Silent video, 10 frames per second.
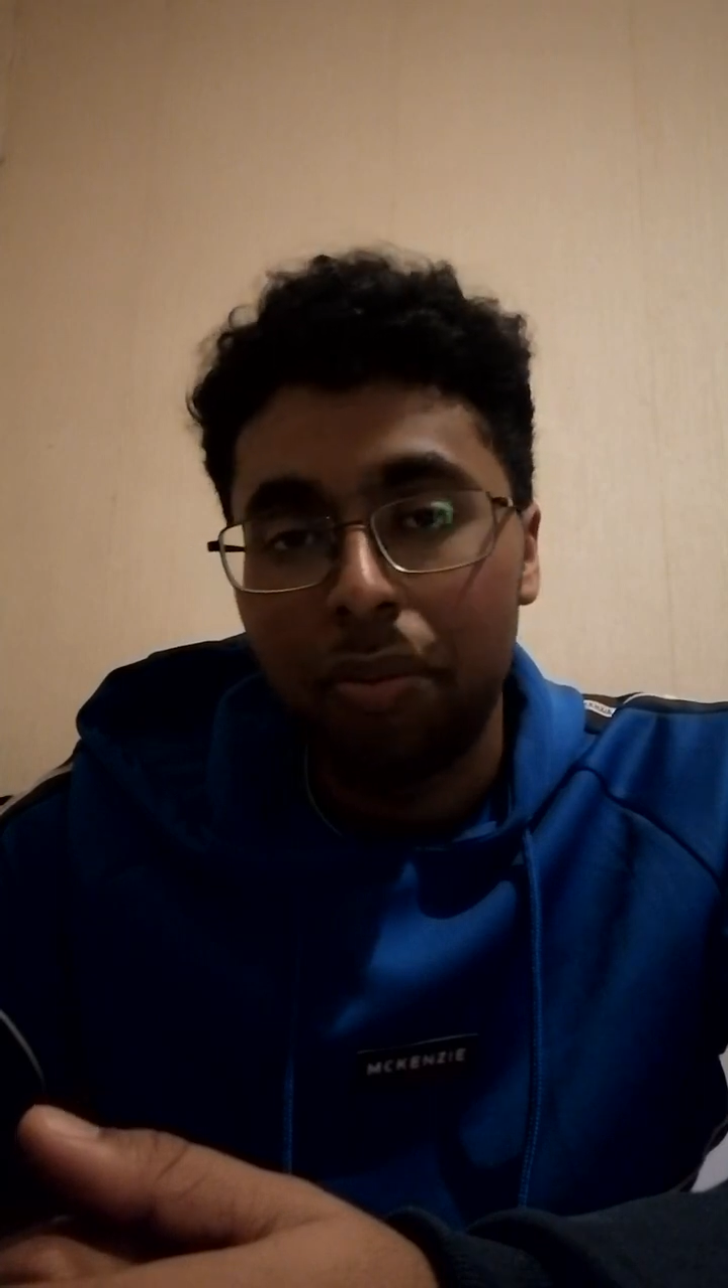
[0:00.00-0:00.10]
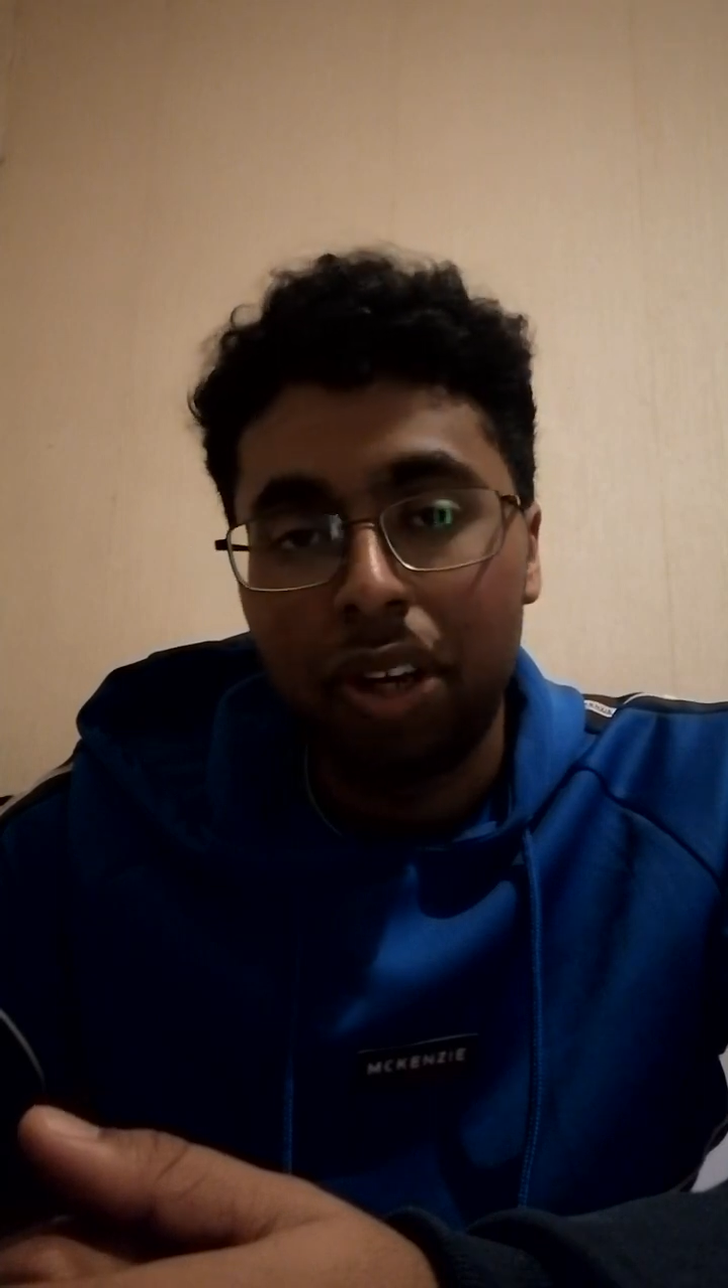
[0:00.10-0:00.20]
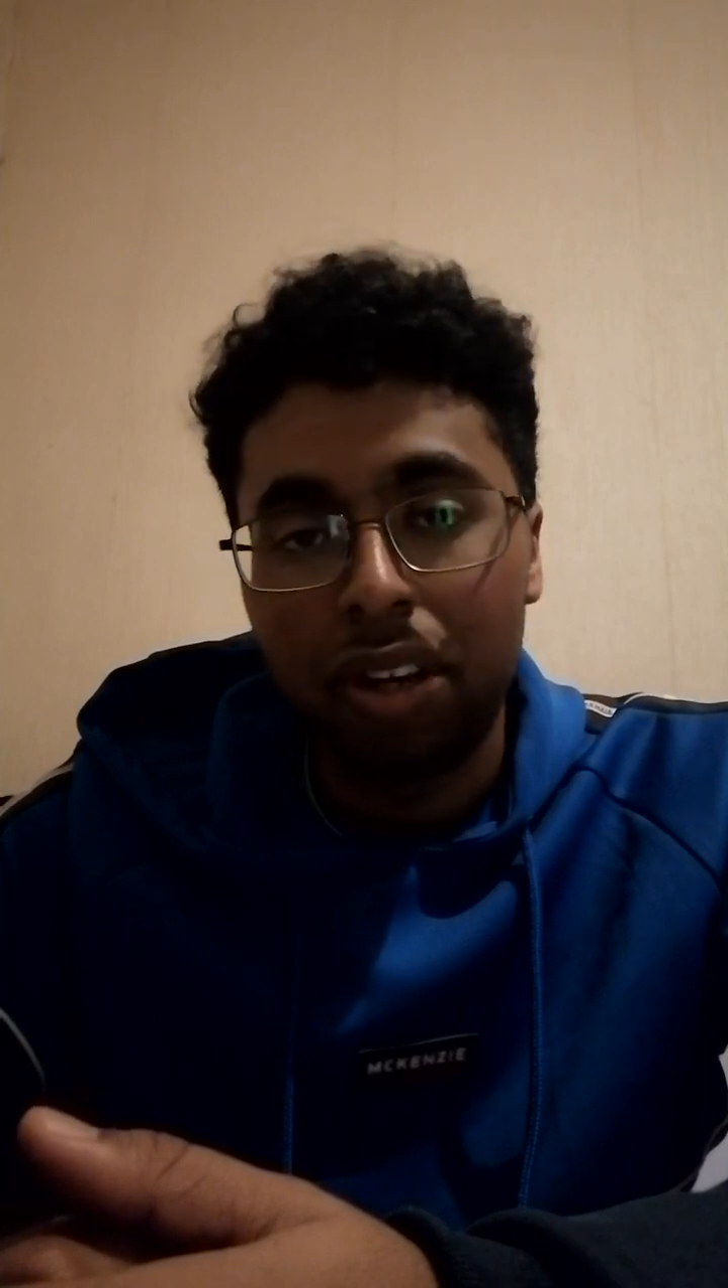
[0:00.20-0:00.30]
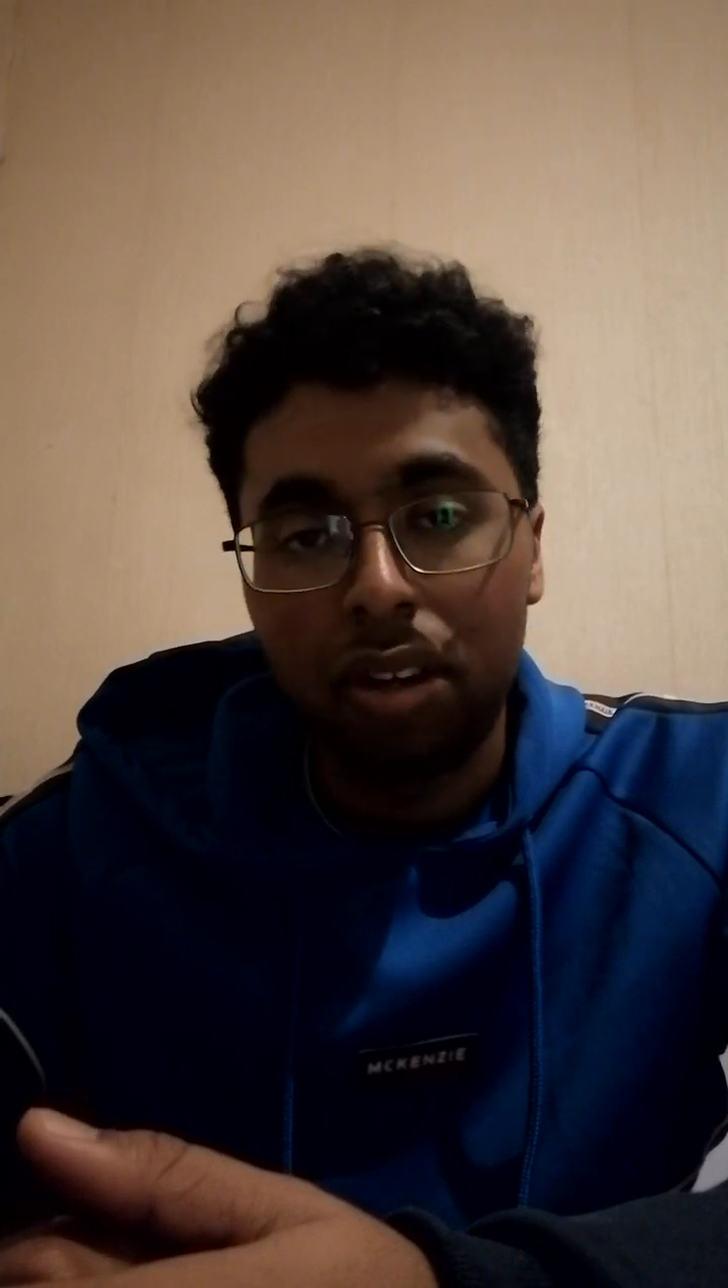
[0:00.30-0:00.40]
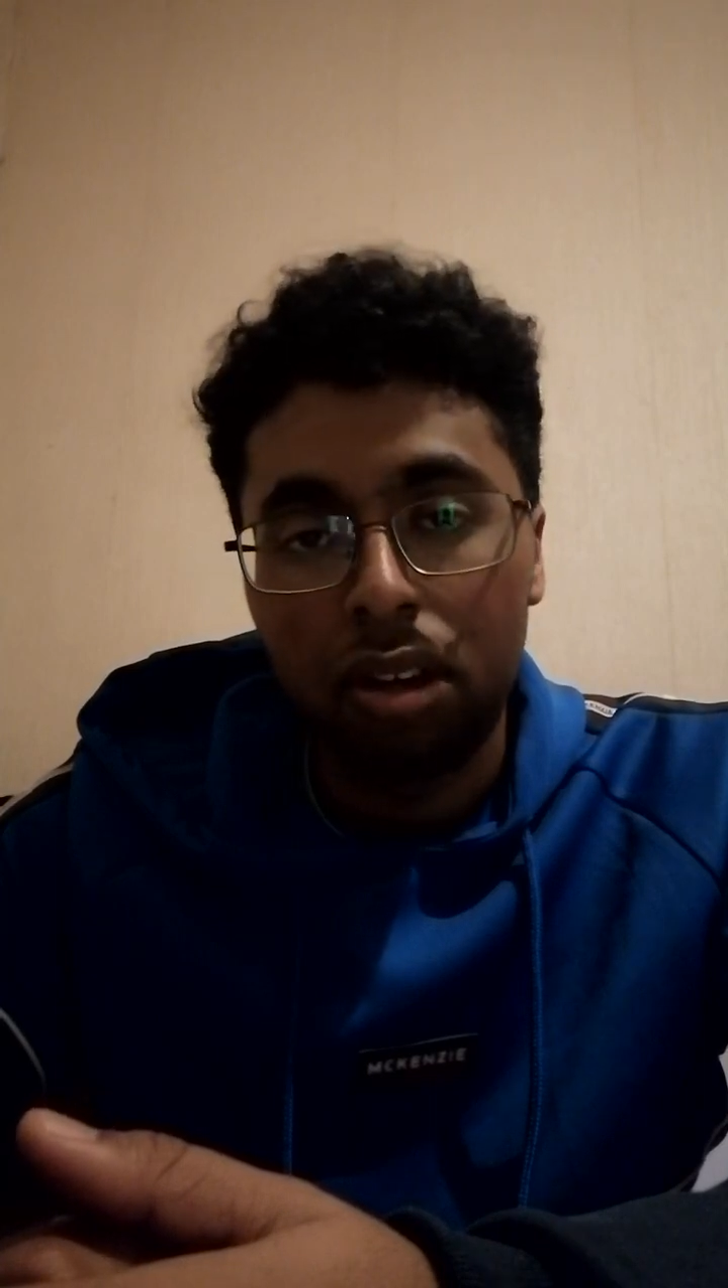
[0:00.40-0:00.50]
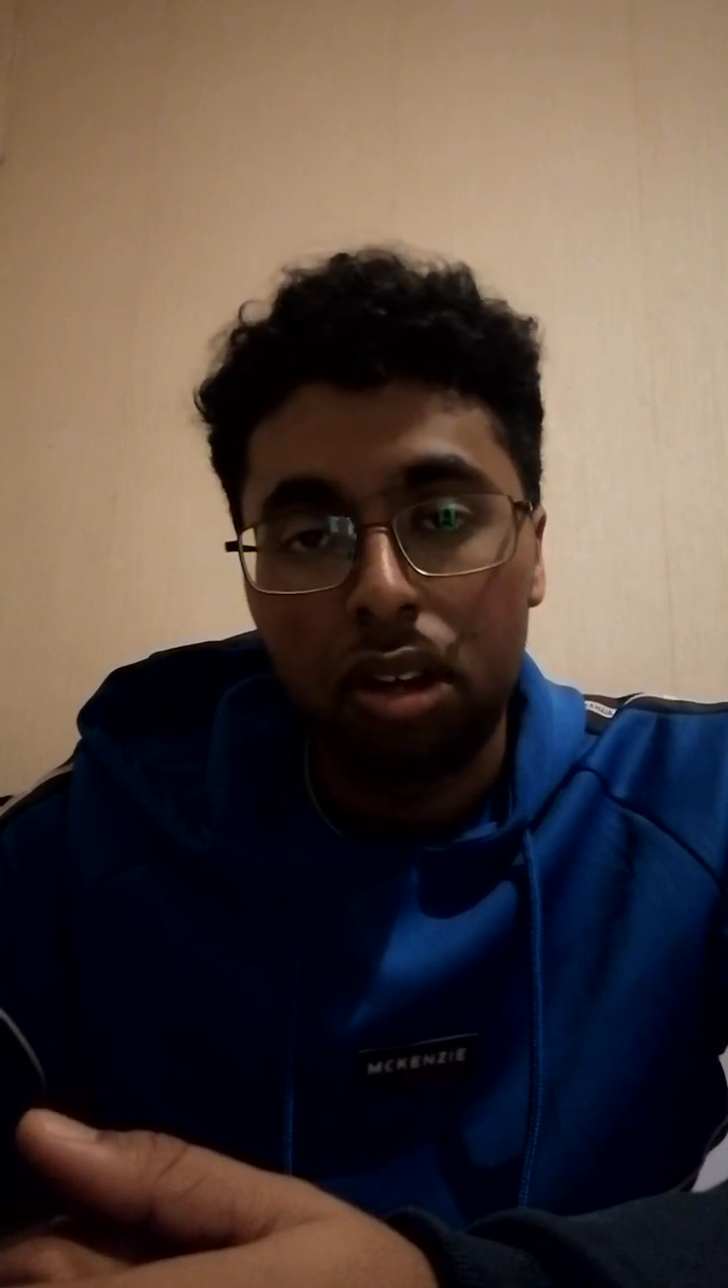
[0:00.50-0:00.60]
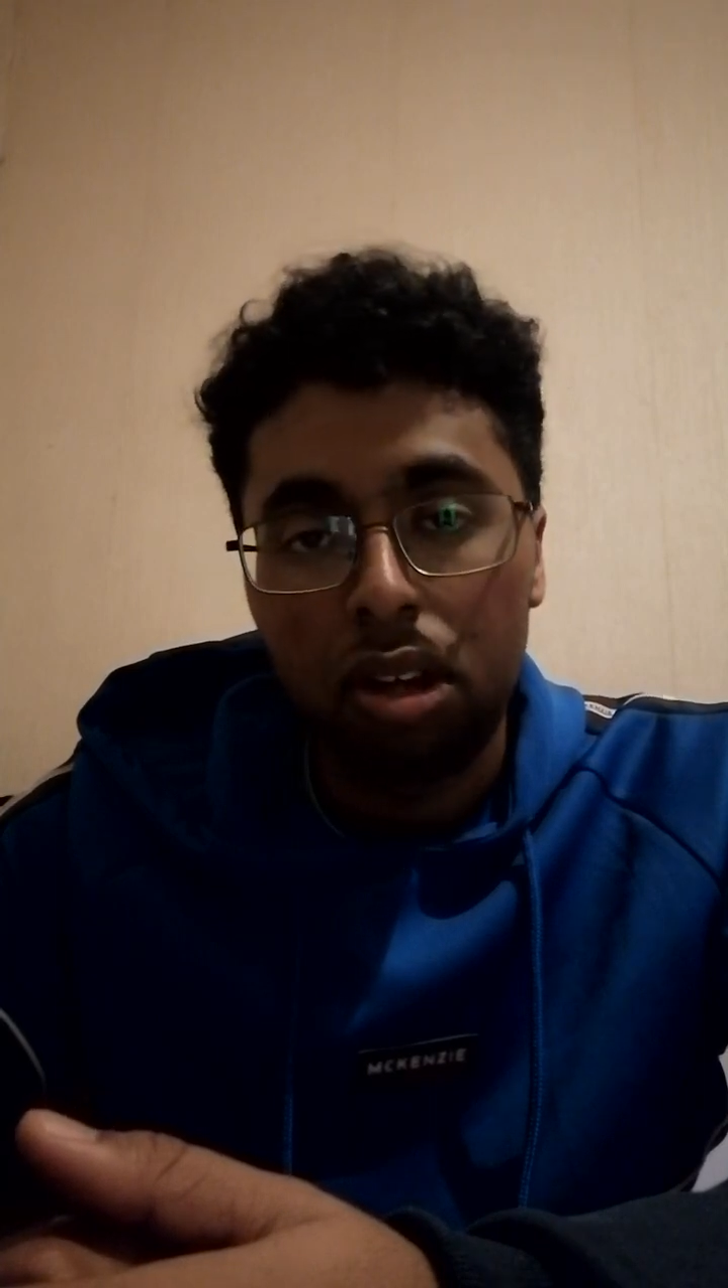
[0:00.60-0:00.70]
media.